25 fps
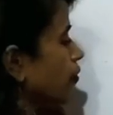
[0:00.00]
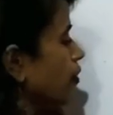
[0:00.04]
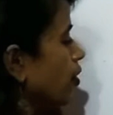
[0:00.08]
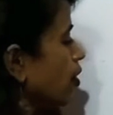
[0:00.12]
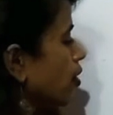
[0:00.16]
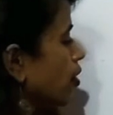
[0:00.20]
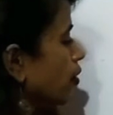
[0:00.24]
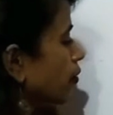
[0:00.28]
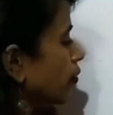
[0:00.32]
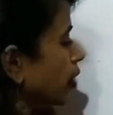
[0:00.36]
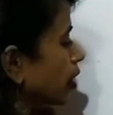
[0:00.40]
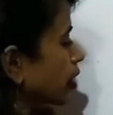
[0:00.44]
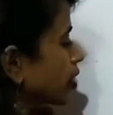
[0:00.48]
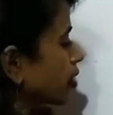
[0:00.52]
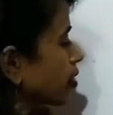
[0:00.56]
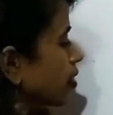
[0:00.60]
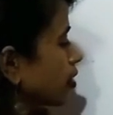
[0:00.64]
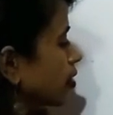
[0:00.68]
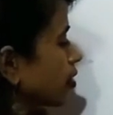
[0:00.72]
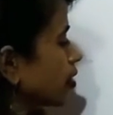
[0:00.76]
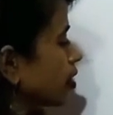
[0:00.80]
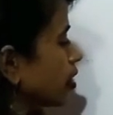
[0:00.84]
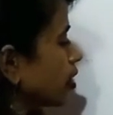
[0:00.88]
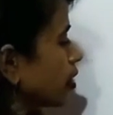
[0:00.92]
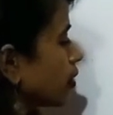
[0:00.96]
of x
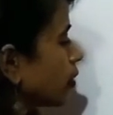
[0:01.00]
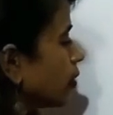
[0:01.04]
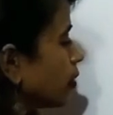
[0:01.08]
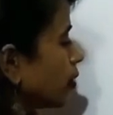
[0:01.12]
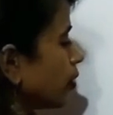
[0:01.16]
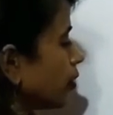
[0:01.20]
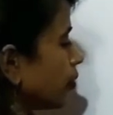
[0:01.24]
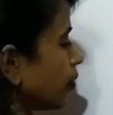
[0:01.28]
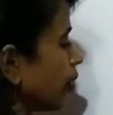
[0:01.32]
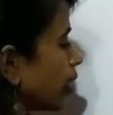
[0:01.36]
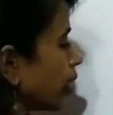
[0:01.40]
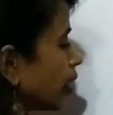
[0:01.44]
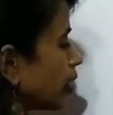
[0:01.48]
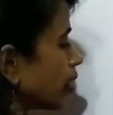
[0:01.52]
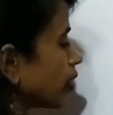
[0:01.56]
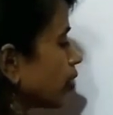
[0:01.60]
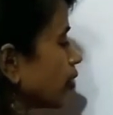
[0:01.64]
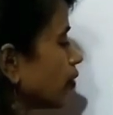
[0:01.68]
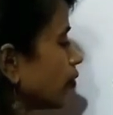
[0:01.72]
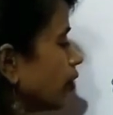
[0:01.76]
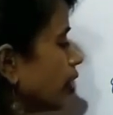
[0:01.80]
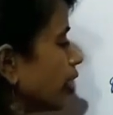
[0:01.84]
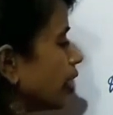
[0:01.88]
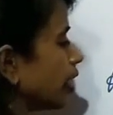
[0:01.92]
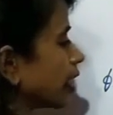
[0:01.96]
is equal to y,
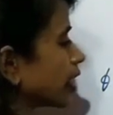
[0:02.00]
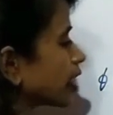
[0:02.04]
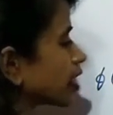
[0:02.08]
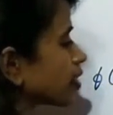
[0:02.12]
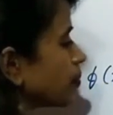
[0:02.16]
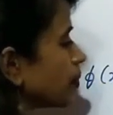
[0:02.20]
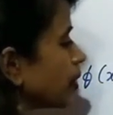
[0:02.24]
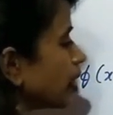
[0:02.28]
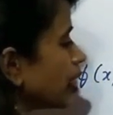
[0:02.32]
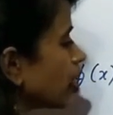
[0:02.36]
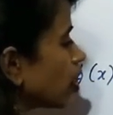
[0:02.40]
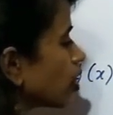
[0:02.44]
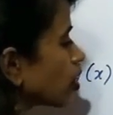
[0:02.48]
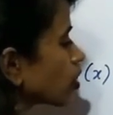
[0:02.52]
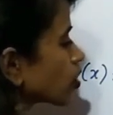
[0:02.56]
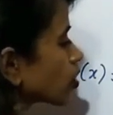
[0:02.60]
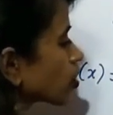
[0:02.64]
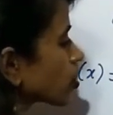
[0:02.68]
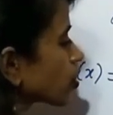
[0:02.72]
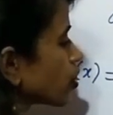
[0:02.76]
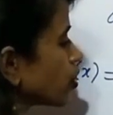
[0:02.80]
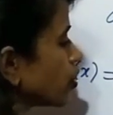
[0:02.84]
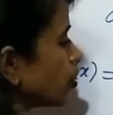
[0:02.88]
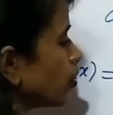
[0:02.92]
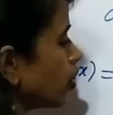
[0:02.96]
where x
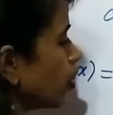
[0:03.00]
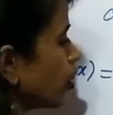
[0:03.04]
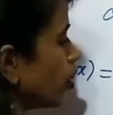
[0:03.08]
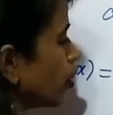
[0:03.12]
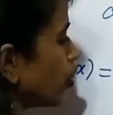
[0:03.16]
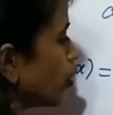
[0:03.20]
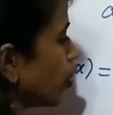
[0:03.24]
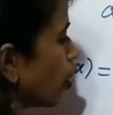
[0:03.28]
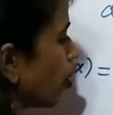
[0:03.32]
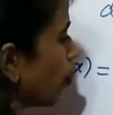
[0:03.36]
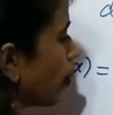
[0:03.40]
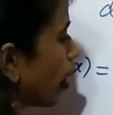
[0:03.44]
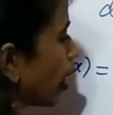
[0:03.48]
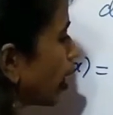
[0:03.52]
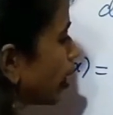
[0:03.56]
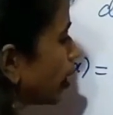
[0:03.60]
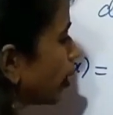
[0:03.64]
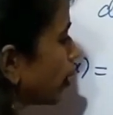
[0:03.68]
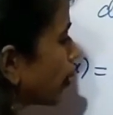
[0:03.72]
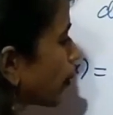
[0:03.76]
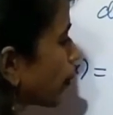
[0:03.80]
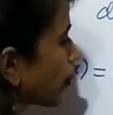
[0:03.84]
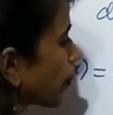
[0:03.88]
belongs to domain.